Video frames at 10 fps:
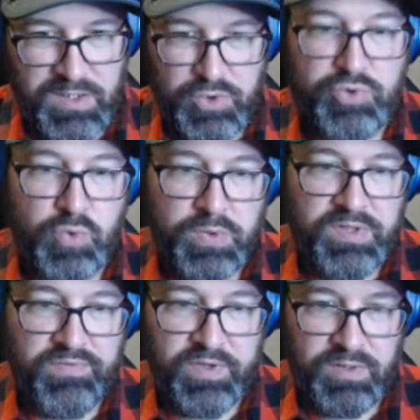neutral with
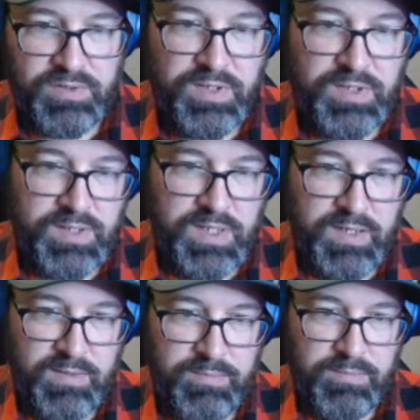the field.
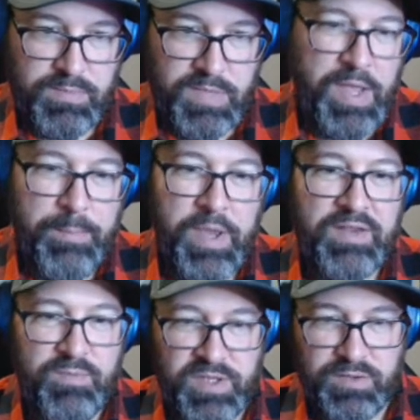I might
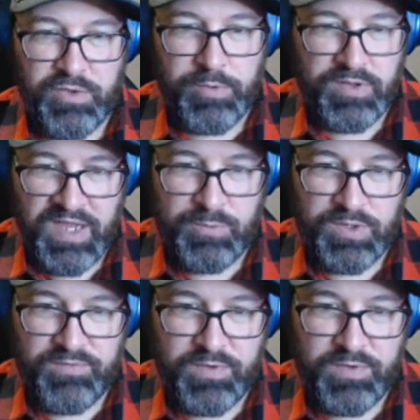even be a little bit light with the